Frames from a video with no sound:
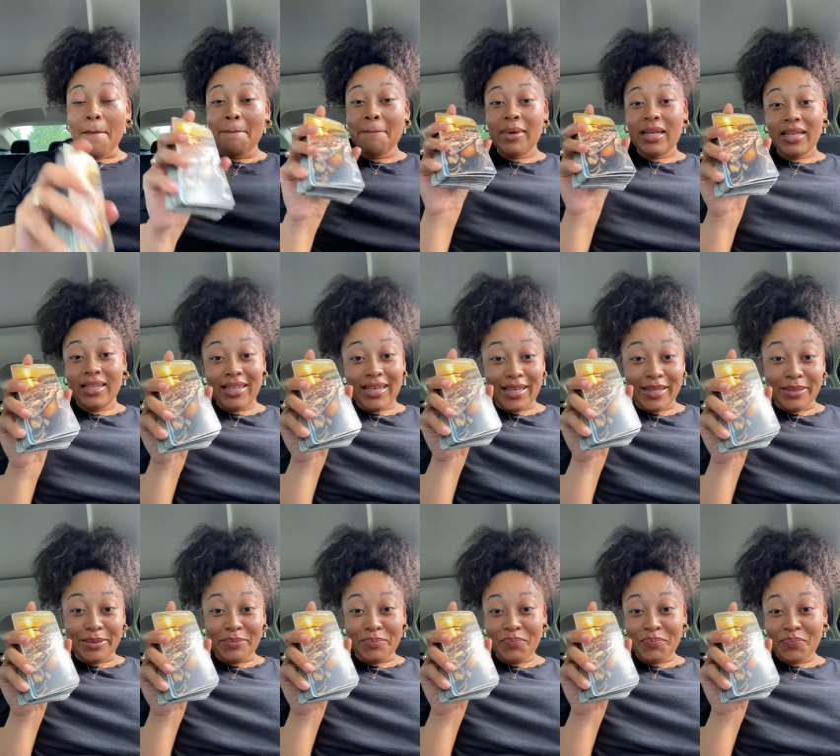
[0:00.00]
But
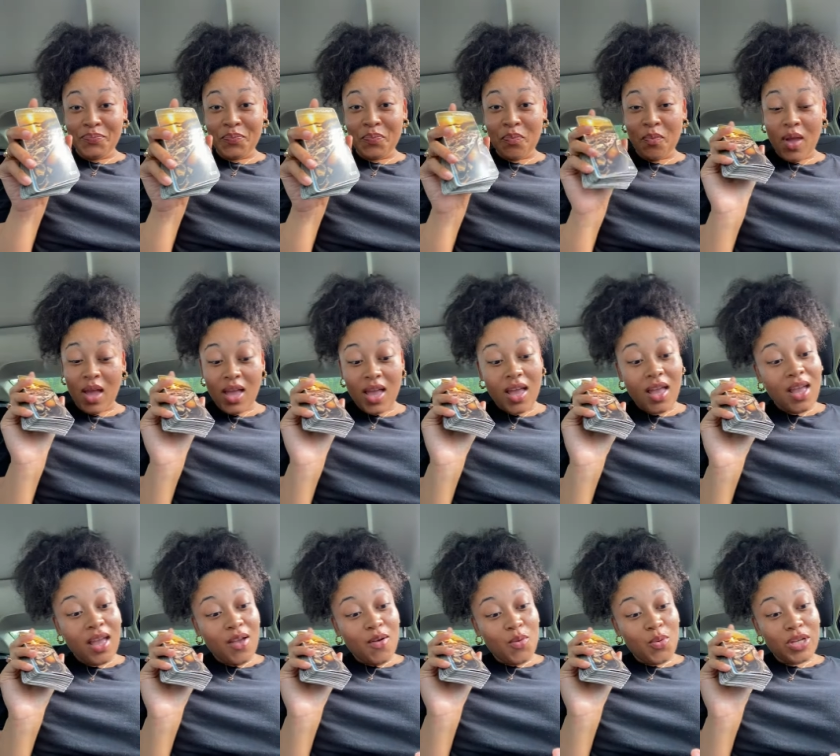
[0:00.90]
yeah
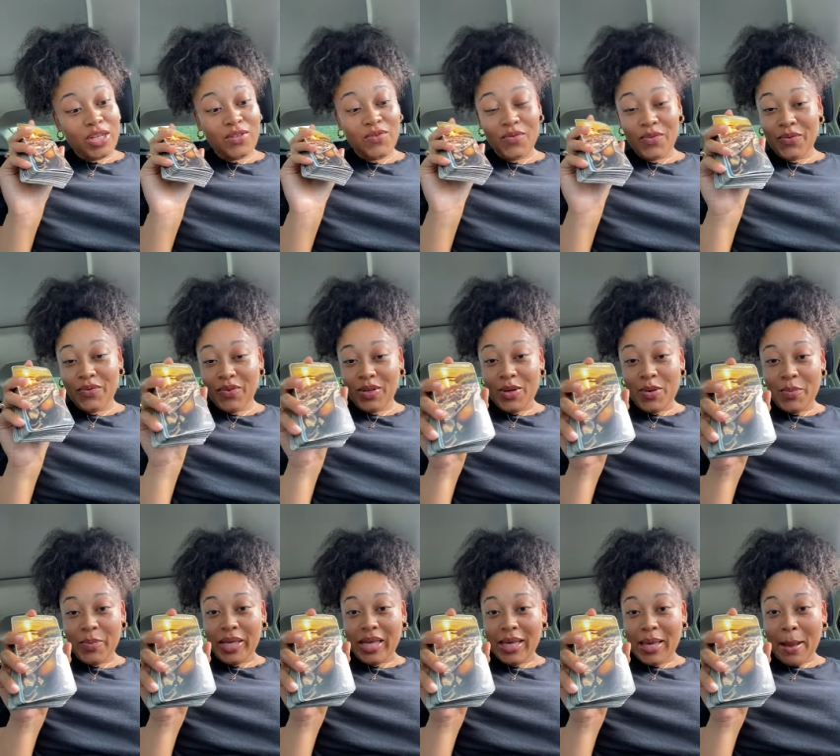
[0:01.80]
wish
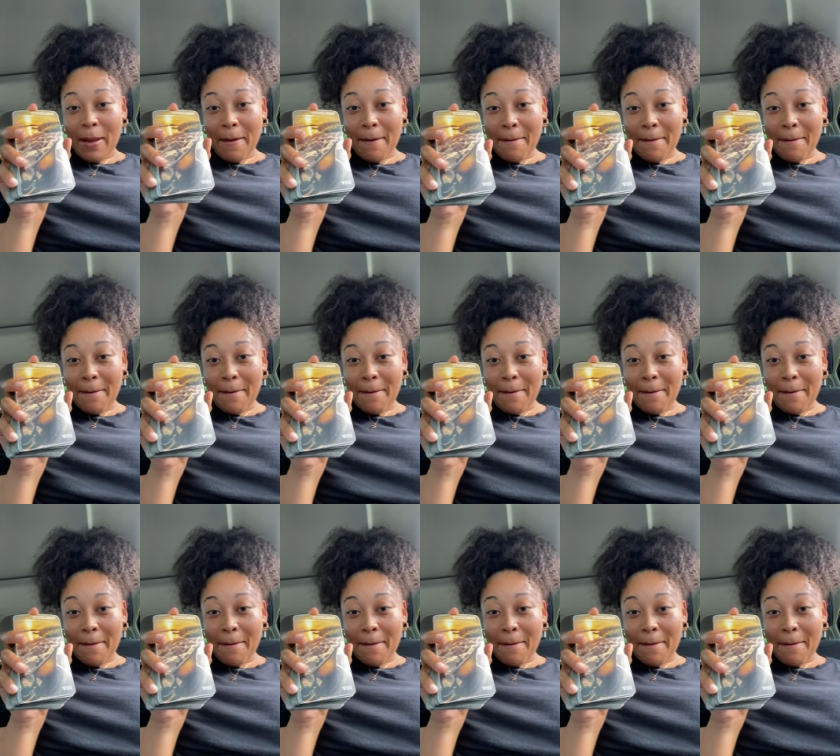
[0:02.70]
fulfillment,